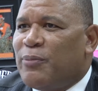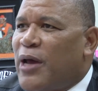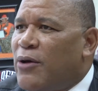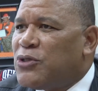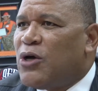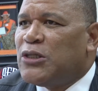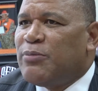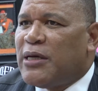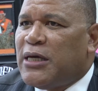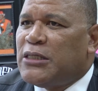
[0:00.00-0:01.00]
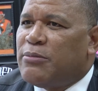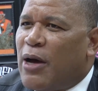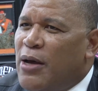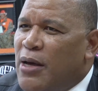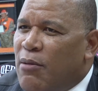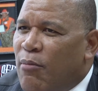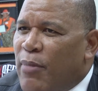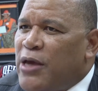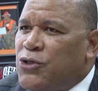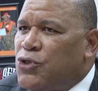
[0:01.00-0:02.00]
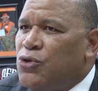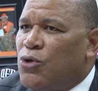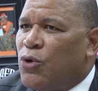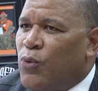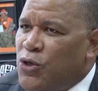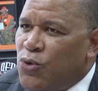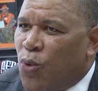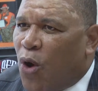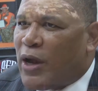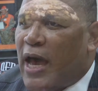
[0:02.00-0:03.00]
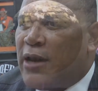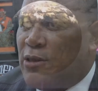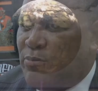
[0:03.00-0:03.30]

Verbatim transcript: but I don't talk to my kids about make sure when you walk out of the